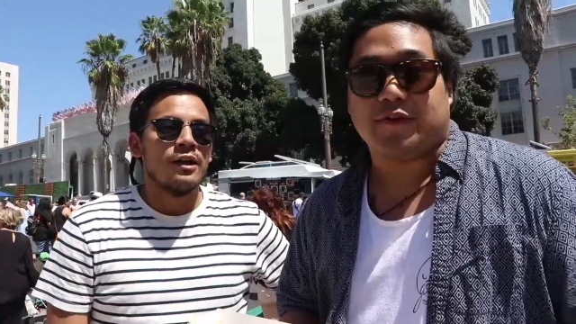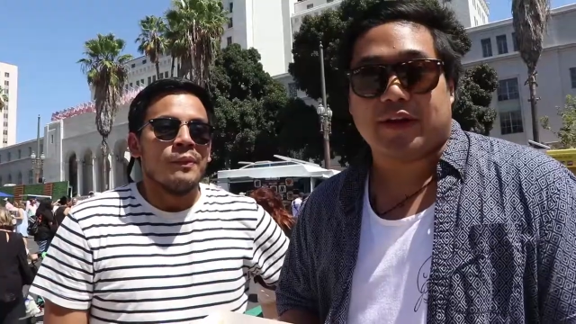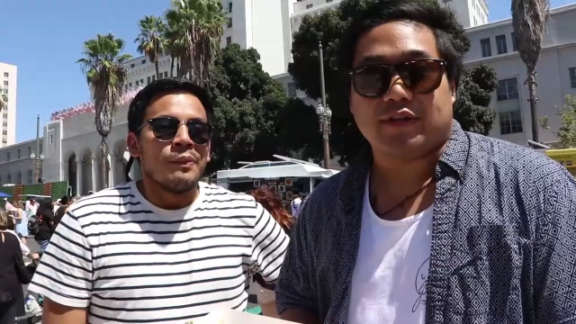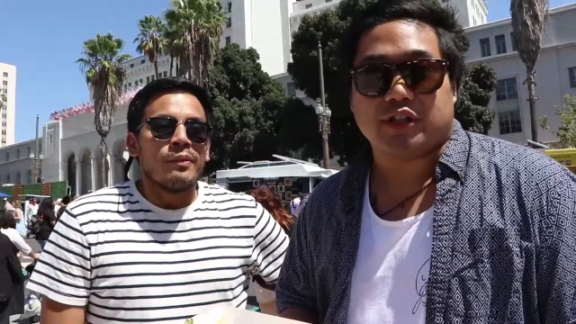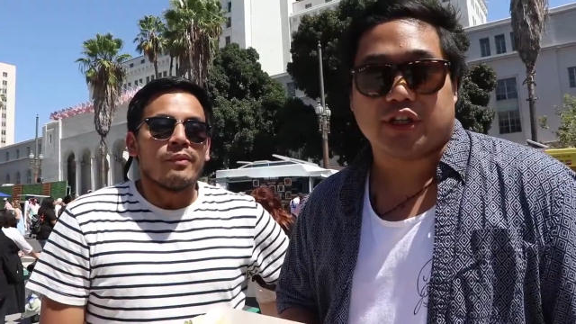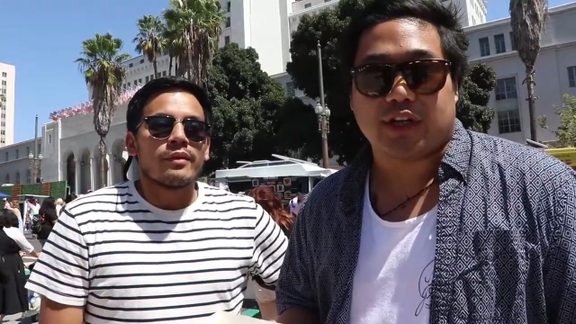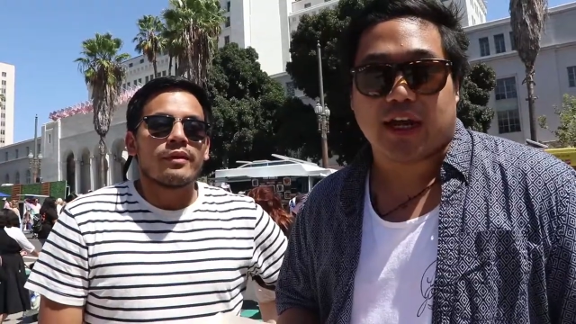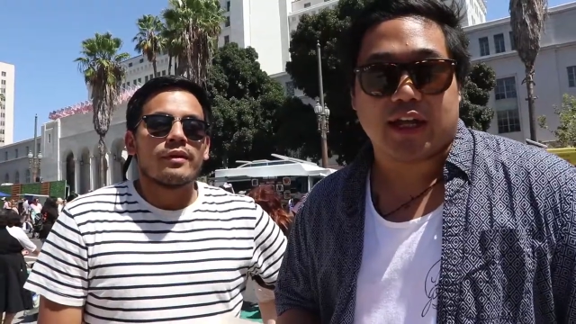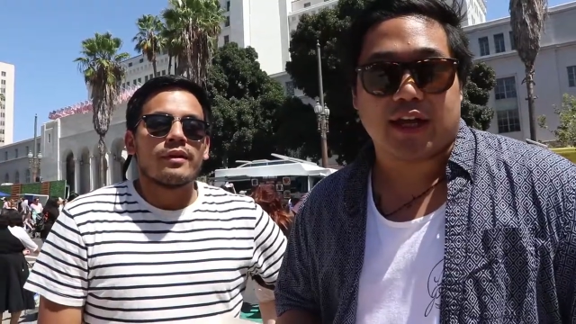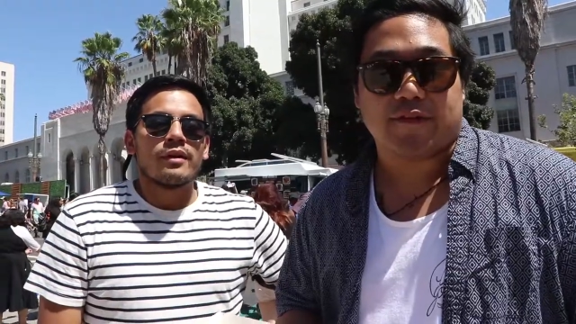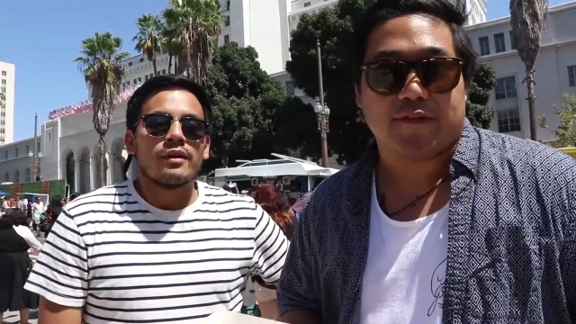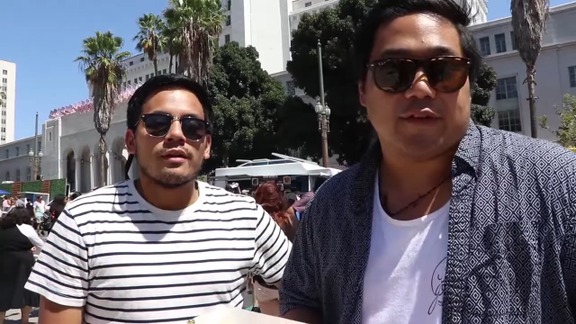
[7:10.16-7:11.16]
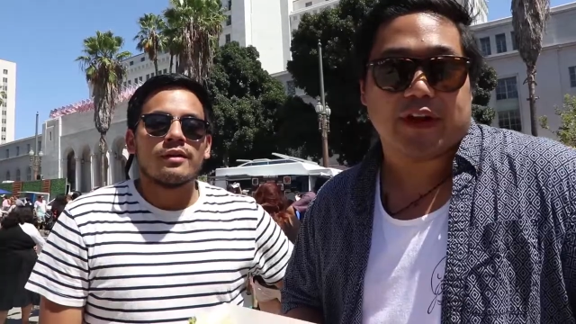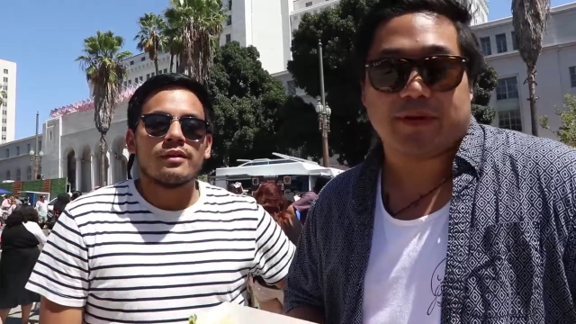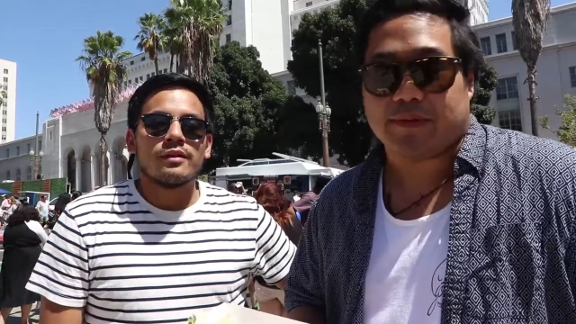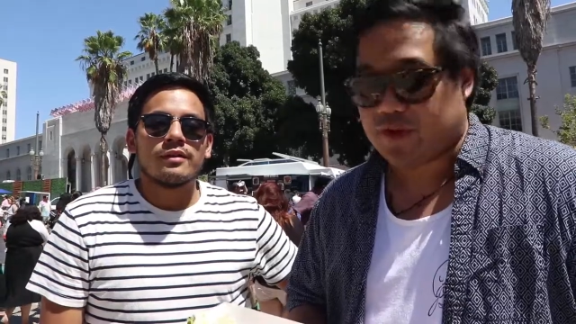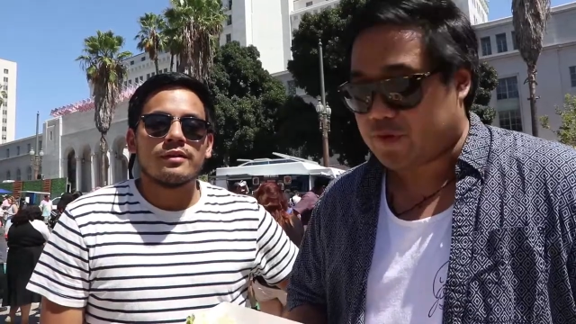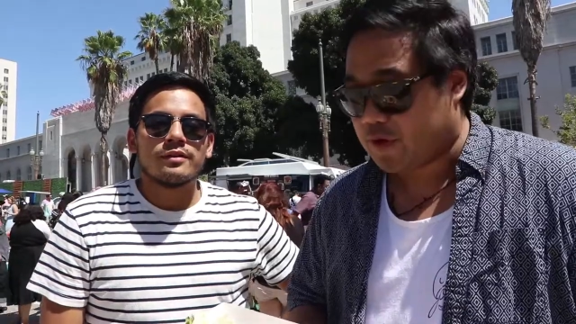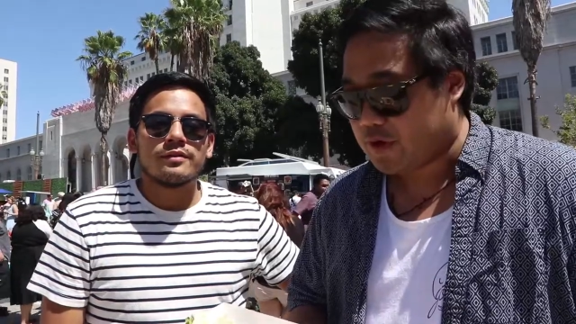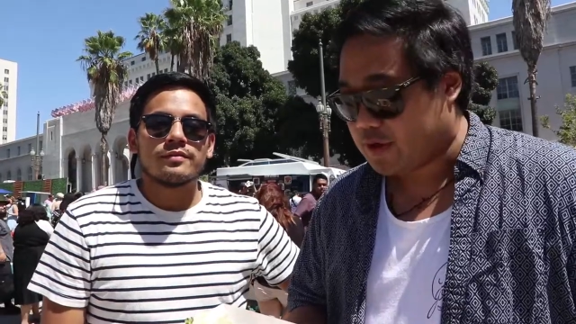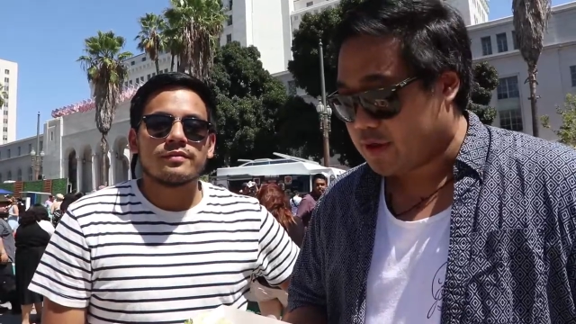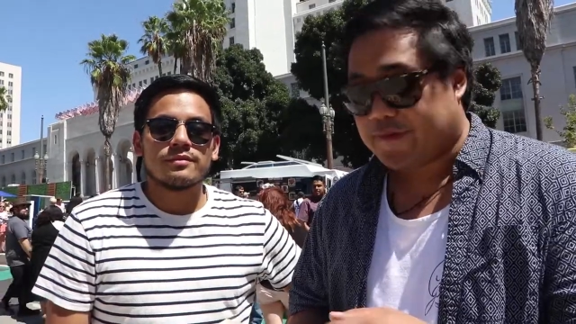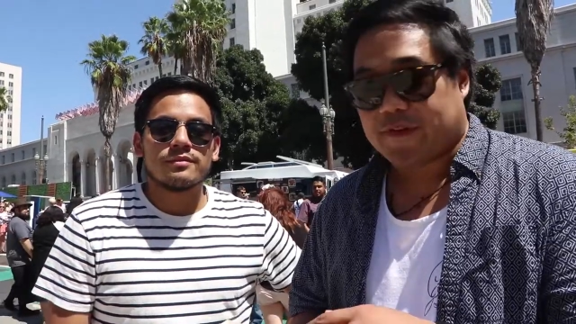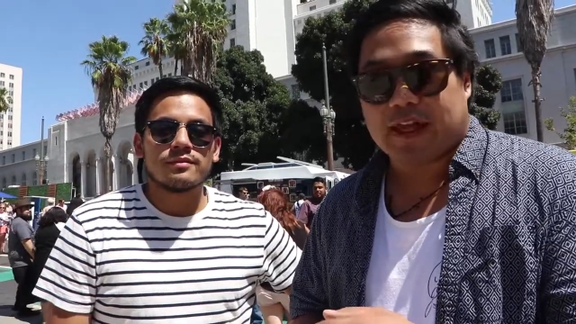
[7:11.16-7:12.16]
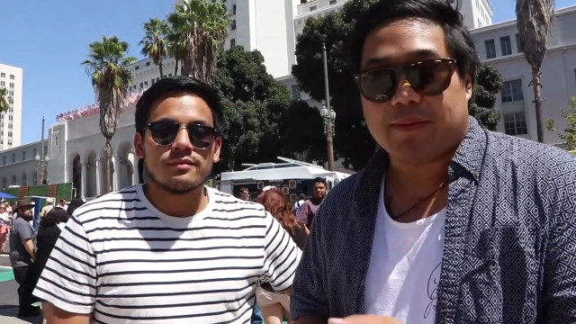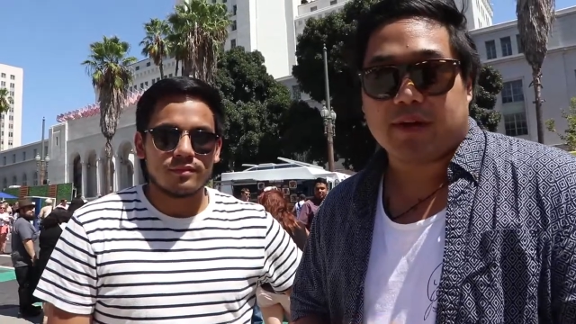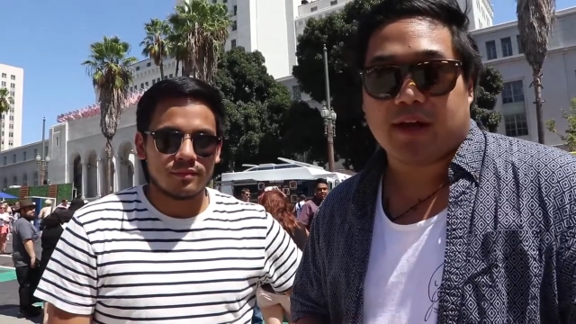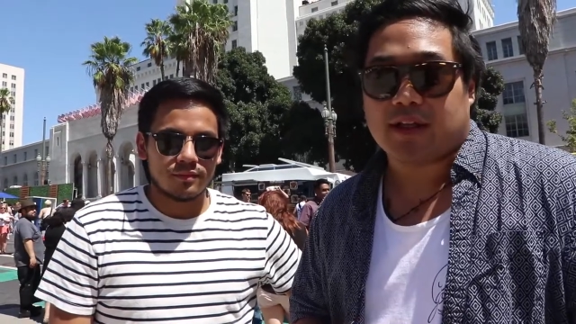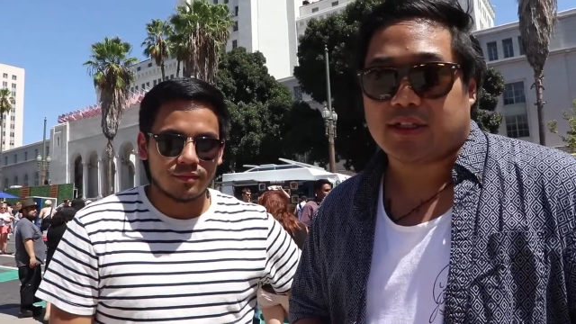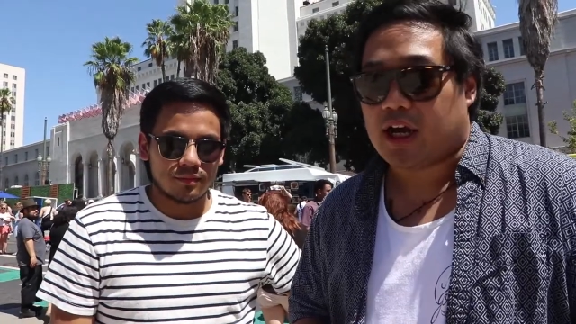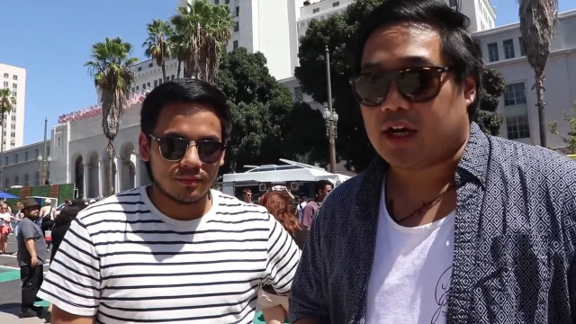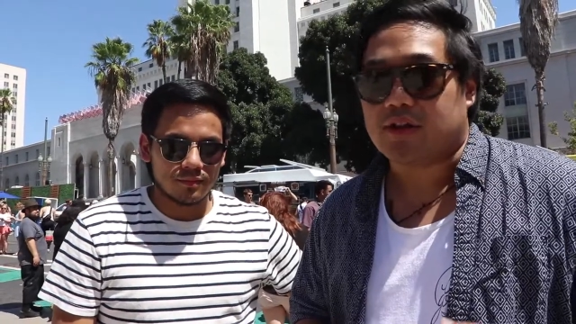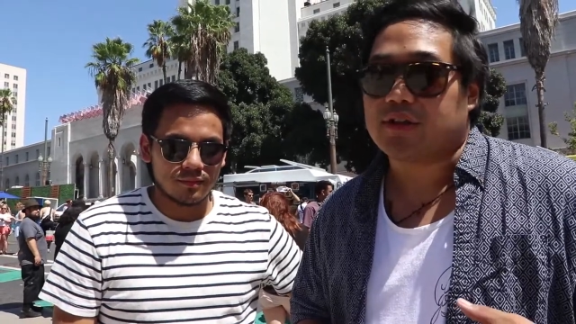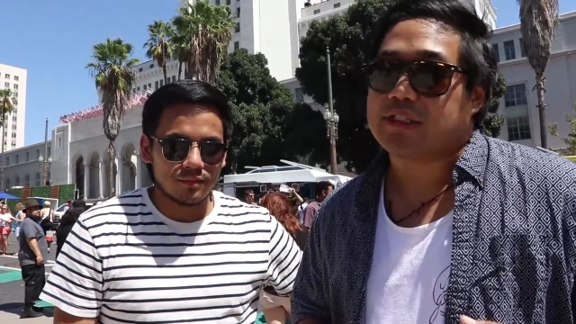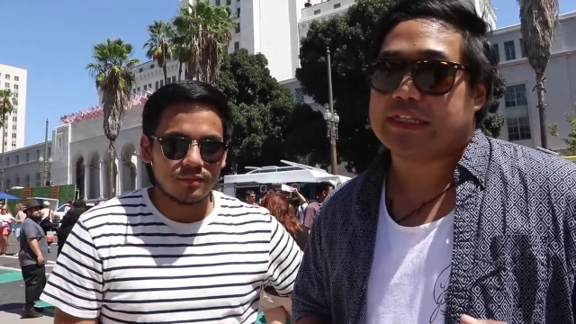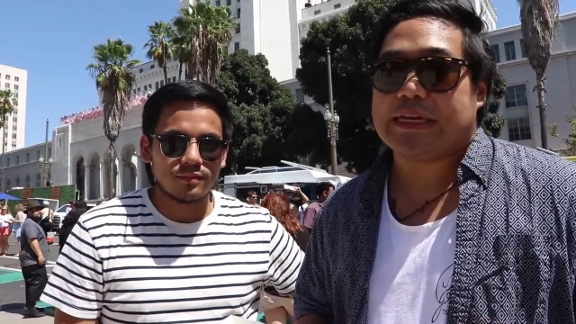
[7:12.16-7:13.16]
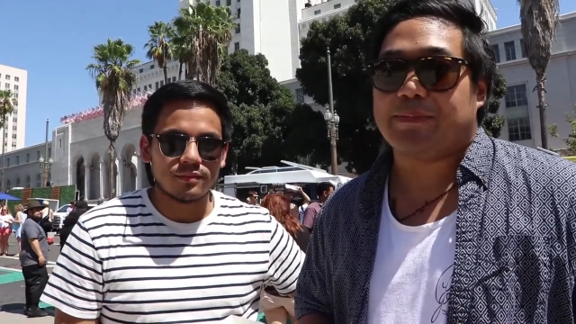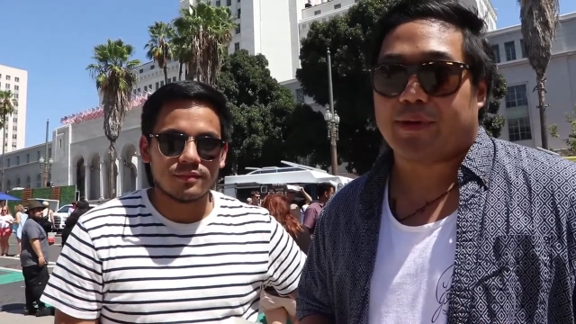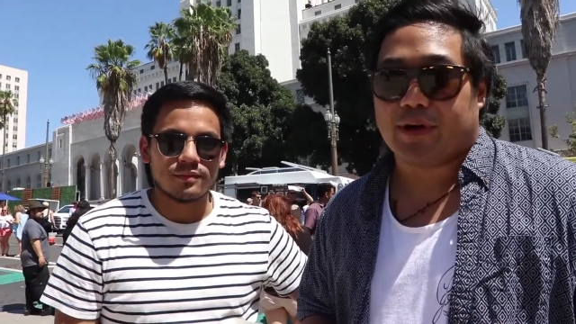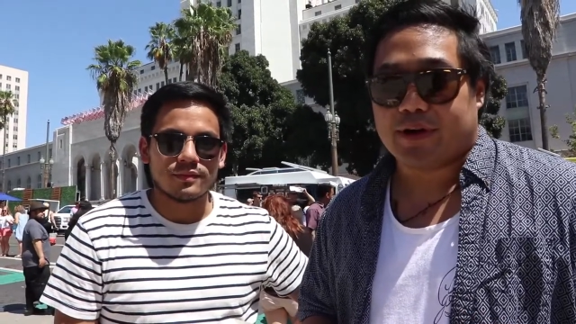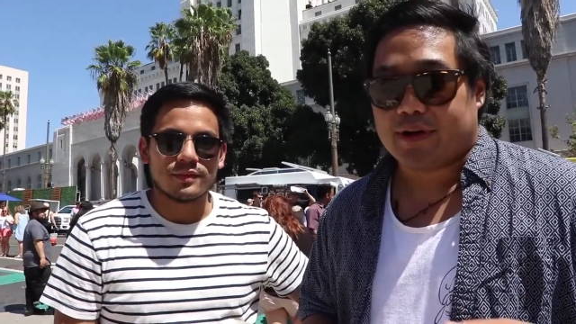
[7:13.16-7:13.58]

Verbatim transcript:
Speaker 1: flavors are good. I love Vietnamese food. And the filet mignon taco, sleeper.